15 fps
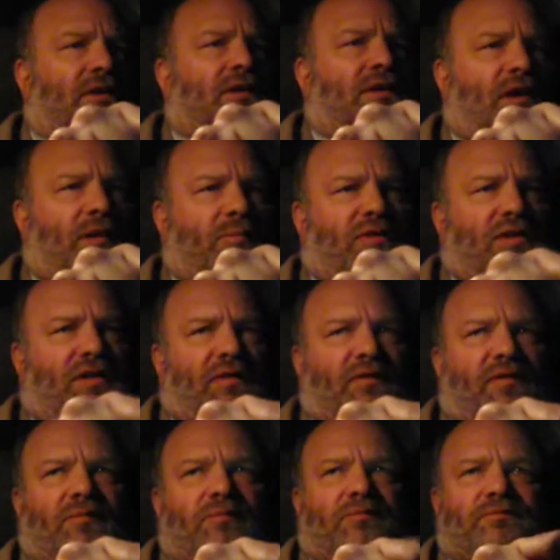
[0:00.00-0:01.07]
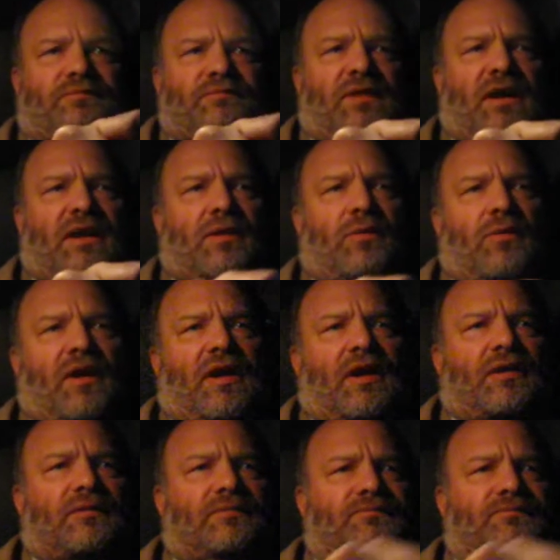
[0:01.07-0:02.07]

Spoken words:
Couple of them, anyway.